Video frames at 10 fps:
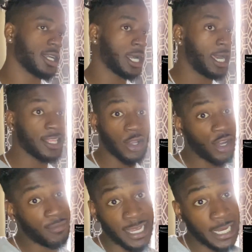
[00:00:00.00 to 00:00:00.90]
Cause the
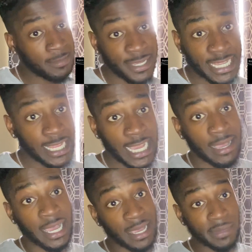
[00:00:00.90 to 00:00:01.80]
town man them just a,
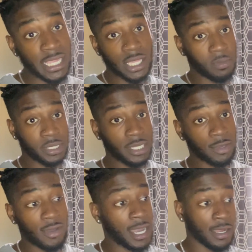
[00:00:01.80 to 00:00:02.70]
a, a beat up the
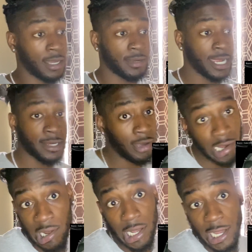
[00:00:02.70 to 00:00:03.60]
thing right now.
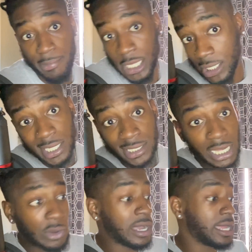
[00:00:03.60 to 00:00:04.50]
I a beat things
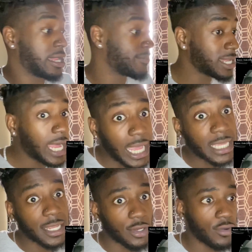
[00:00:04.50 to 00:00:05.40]
I go out. Me
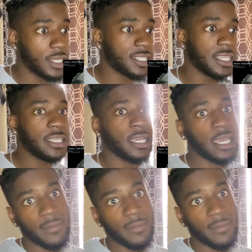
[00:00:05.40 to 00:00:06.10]
like it though, you see.